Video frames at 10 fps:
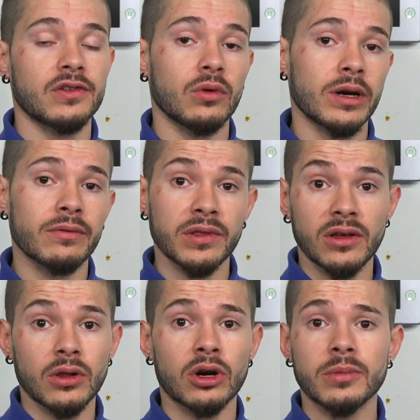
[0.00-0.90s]
So whenever the
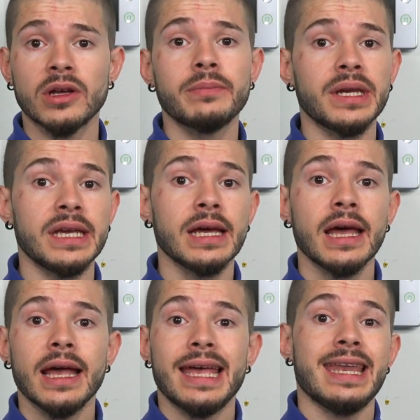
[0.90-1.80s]
alarm company
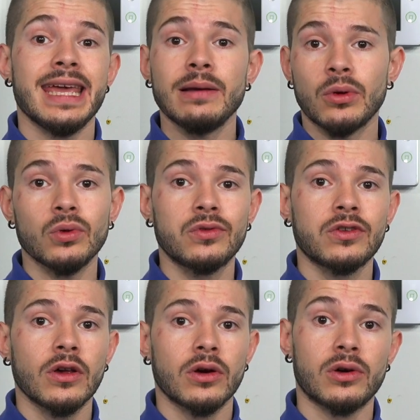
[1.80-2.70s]

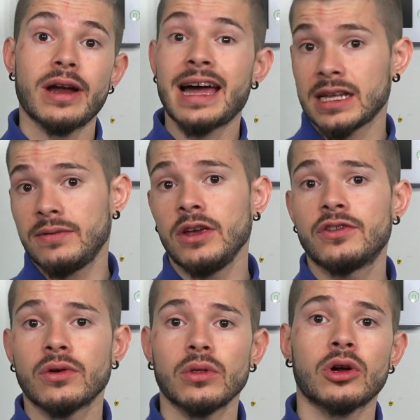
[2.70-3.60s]
enables or
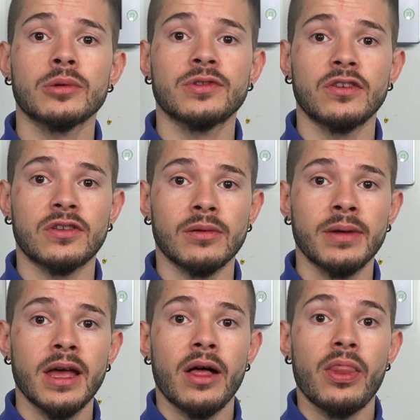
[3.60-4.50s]
activates your alarm system,